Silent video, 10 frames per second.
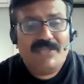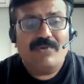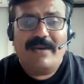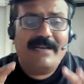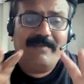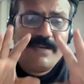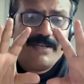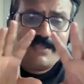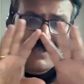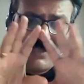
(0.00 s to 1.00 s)
So let me
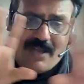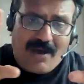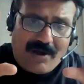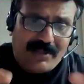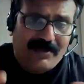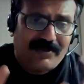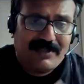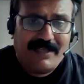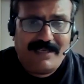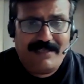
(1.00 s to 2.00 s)
discuss all
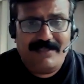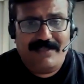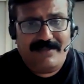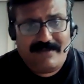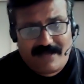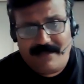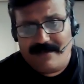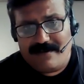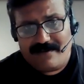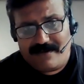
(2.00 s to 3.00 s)
those things in
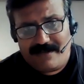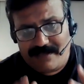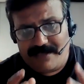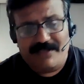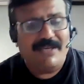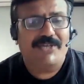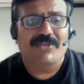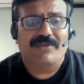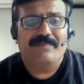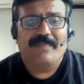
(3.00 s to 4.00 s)
the in this
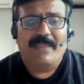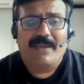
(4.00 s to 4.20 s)
session,